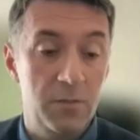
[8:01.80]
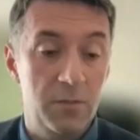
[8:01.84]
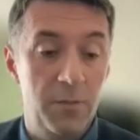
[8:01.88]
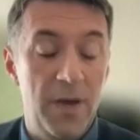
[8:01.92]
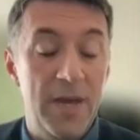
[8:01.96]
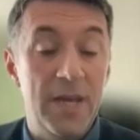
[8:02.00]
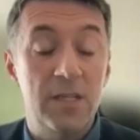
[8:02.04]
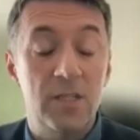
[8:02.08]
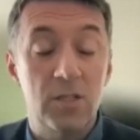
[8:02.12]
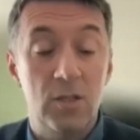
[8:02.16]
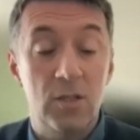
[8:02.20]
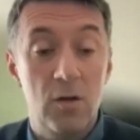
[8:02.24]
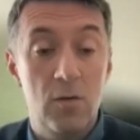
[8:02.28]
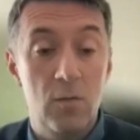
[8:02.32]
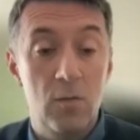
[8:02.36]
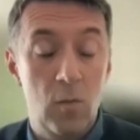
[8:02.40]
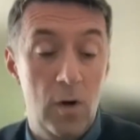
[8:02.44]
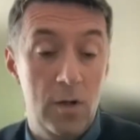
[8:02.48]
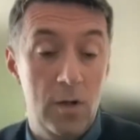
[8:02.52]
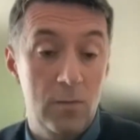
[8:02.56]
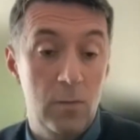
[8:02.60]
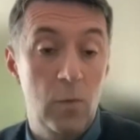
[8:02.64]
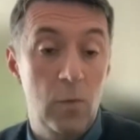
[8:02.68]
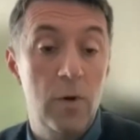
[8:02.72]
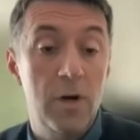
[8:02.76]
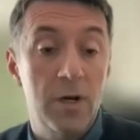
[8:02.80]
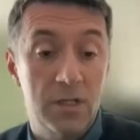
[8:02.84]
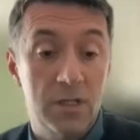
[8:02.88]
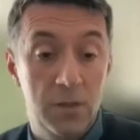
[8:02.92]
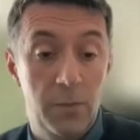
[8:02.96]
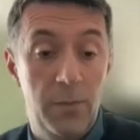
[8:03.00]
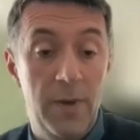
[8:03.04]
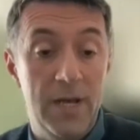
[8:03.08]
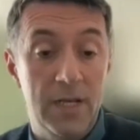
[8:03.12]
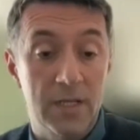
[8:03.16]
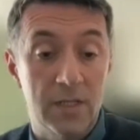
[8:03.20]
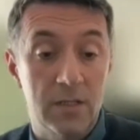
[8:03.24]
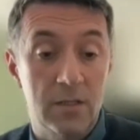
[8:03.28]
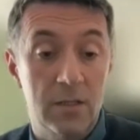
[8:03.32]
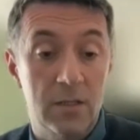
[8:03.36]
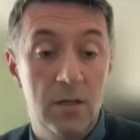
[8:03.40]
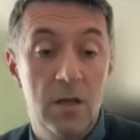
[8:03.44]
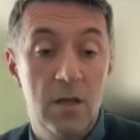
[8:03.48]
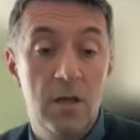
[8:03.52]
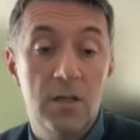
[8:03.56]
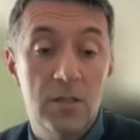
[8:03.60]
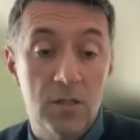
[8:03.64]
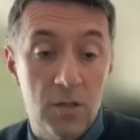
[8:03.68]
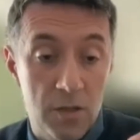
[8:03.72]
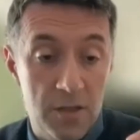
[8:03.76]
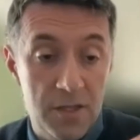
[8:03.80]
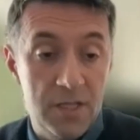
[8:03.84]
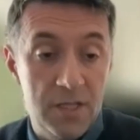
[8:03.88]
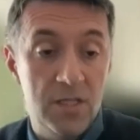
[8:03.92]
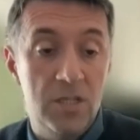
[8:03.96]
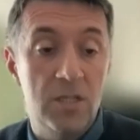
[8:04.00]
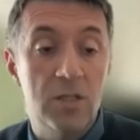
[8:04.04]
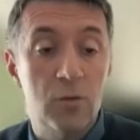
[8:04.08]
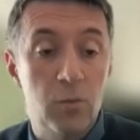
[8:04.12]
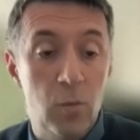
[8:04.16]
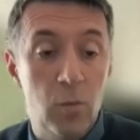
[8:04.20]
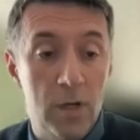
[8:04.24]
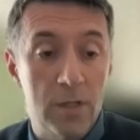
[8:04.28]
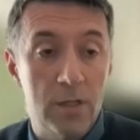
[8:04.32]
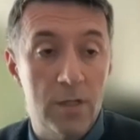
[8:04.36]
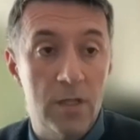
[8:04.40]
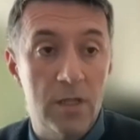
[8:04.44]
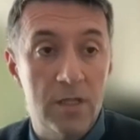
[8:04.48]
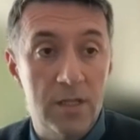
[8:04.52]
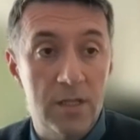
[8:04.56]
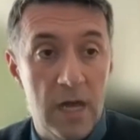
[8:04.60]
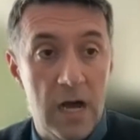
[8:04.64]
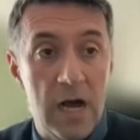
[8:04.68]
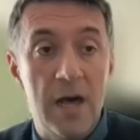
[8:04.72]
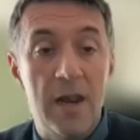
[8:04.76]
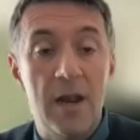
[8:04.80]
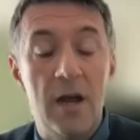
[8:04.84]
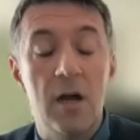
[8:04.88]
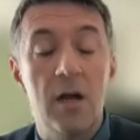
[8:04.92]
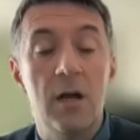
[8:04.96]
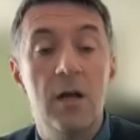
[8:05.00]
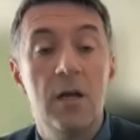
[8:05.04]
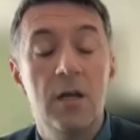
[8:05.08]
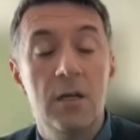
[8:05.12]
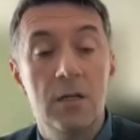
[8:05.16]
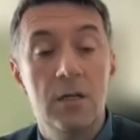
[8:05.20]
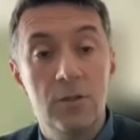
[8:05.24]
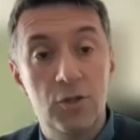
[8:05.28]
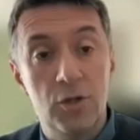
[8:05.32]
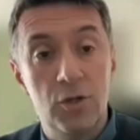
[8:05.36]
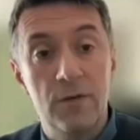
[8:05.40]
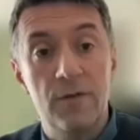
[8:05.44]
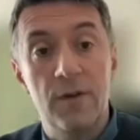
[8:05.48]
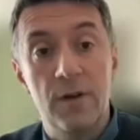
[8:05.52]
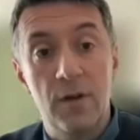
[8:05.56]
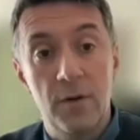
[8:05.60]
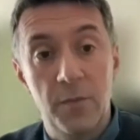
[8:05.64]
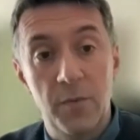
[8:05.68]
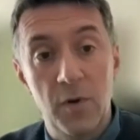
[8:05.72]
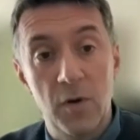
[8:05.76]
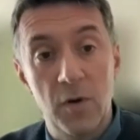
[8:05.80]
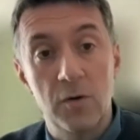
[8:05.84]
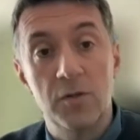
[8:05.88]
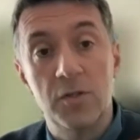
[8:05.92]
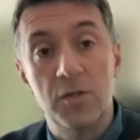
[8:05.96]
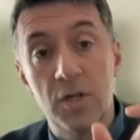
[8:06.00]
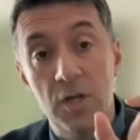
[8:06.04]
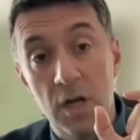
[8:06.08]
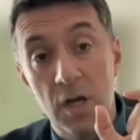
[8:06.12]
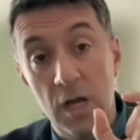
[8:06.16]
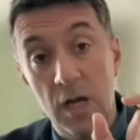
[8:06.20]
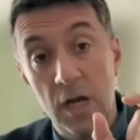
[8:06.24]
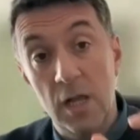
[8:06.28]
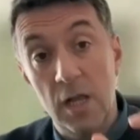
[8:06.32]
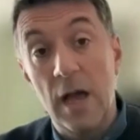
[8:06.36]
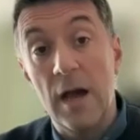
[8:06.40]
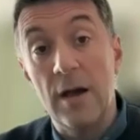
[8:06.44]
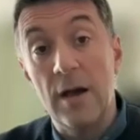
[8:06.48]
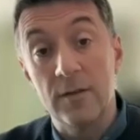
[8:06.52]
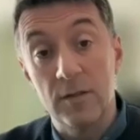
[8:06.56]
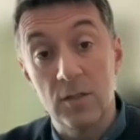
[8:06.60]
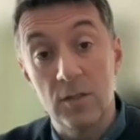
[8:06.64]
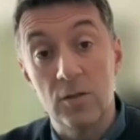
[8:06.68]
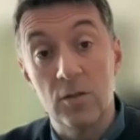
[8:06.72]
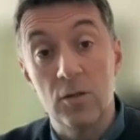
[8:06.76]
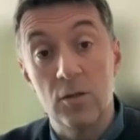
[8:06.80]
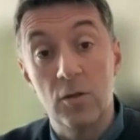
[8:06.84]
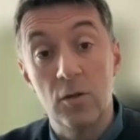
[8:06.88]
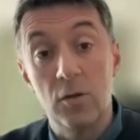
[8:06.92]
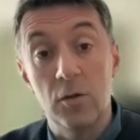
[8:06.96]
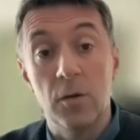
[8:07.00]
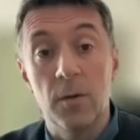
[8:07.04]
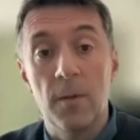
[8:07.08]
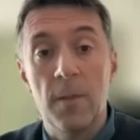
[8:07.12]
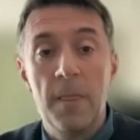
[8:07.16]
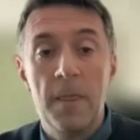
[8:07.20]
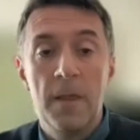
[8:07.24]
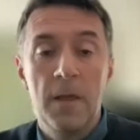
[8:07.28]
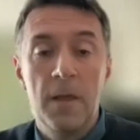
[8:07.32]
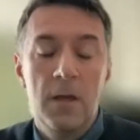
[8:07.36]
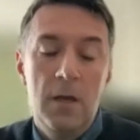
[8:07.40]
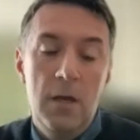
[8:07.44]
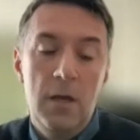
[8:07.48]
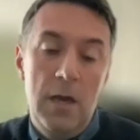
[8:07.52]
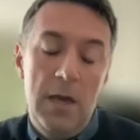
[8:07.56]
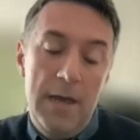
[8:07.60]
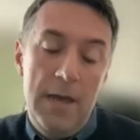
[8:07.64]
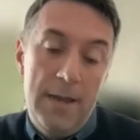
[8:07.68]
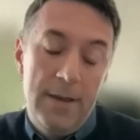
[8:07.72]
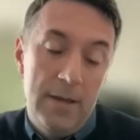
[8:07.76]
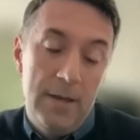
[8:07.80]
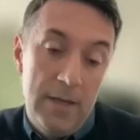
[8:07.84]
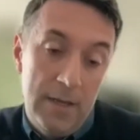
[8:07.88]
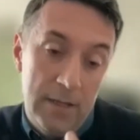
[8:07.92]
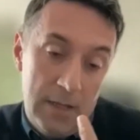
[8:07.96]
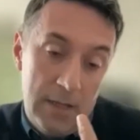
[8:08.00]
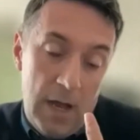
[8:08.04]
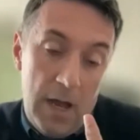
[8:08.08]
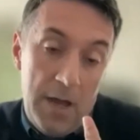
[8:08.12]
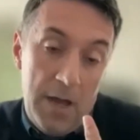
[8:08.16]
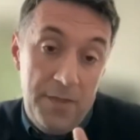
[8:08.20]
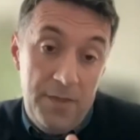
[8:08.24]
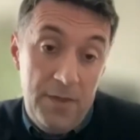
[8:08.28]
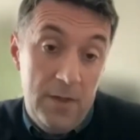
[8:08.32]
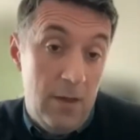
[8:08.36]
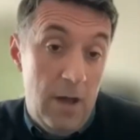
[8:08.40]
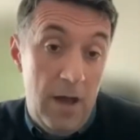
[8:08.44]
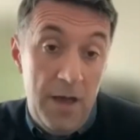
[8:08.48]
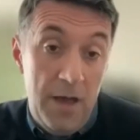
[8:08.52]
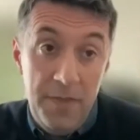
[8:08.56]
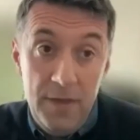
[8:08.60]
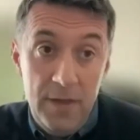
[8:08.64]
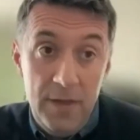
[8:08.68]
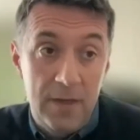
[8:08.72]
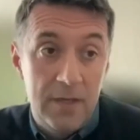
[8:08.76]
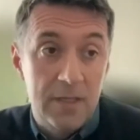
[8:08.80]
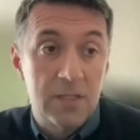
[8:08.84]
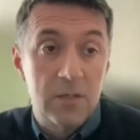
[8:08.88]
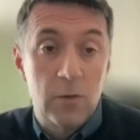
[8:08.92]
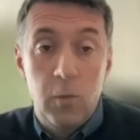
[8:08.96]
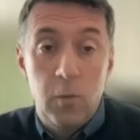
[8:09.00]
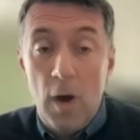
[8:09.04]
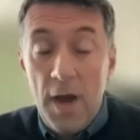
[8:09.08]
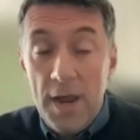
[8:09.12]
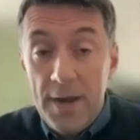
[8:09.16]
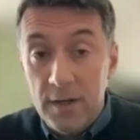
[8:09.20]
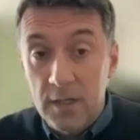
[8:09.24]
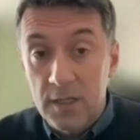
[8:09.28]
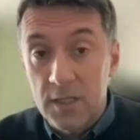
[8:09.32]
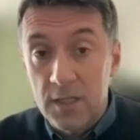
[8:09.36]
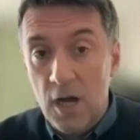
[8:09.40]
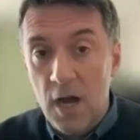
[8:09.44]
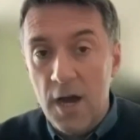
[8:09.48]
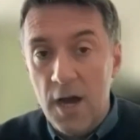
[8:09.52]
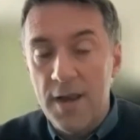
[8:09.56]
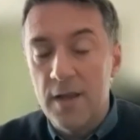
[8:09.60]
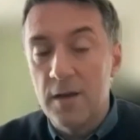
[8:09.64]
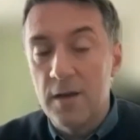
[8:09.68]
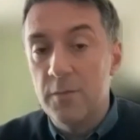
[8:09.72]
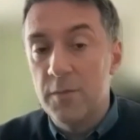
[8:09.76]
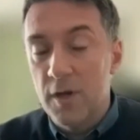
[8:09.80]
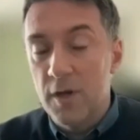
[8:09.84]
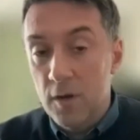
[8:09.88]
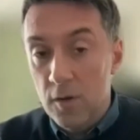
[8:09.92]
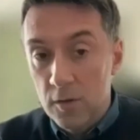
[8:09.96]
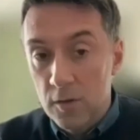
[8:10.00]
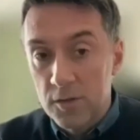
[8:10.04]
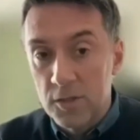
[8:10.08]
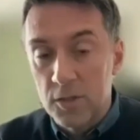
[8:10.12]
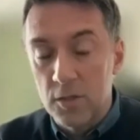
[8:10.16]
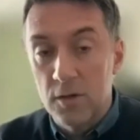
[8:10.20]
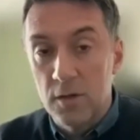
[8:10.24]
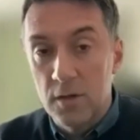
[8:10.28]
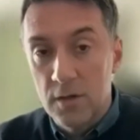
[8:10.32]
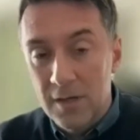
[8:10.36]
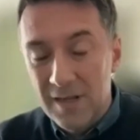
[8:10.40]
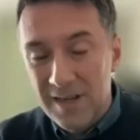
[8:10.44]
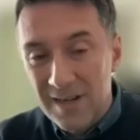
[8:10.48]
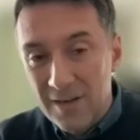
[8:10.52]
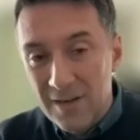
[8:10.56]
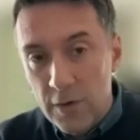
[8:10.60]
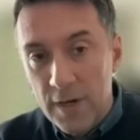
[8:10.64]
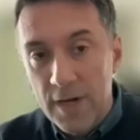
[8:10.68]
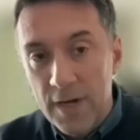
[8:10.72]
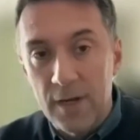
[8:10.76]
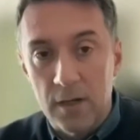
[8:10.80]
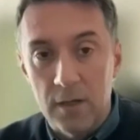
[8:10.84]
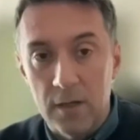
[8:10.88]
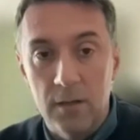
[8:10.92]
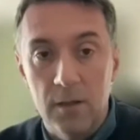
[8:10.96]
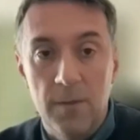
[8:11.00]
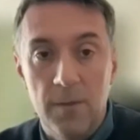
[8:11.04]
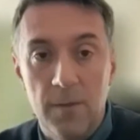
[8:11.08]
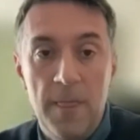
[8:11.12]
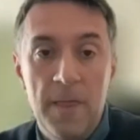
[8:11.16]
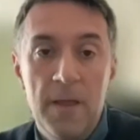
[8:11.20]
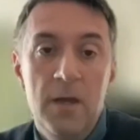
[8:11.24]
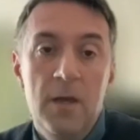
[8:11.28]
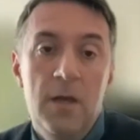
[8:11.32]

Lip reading: based on what works best. So this is what the data-driven approach allows you to do, and I think it's quite exciting, but also critical.